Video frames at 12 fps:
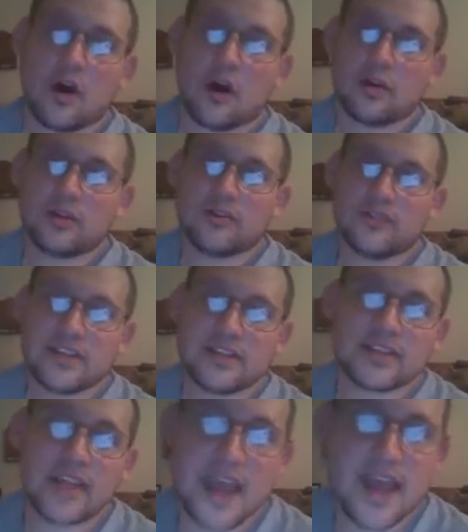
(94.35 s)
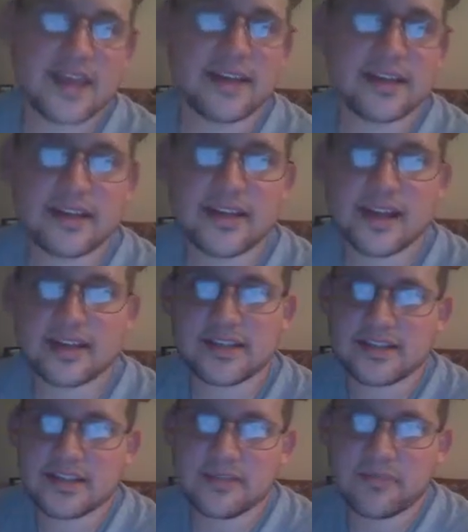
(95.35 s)
All of these can connect
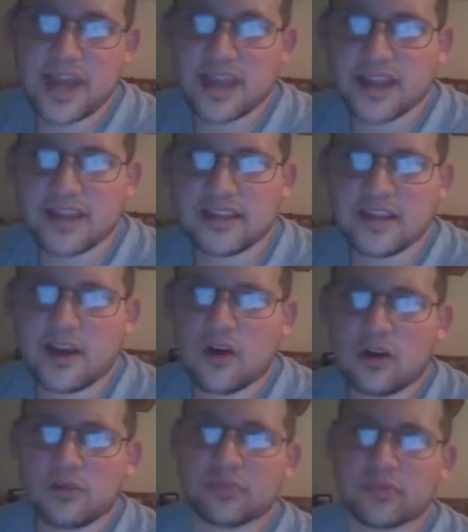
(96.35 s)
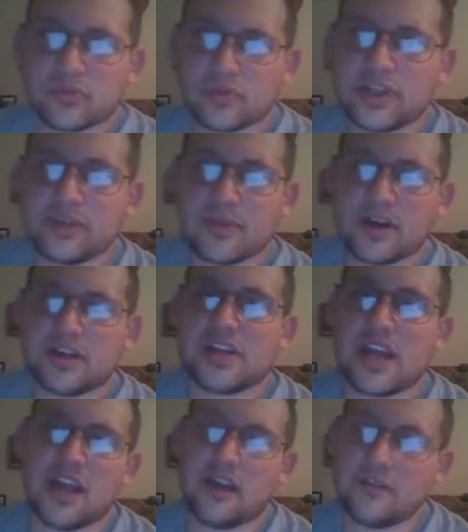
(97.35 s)
into the back, and they all pretty much
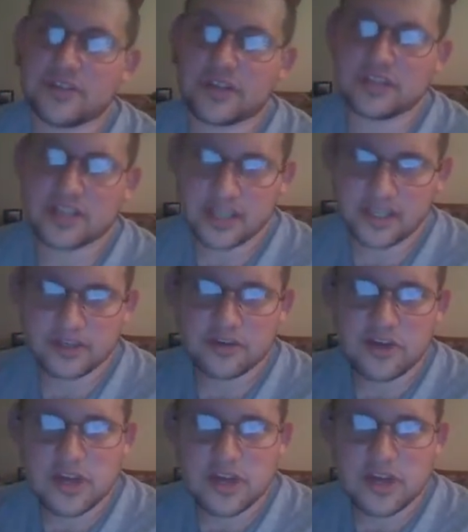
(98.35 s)
have just a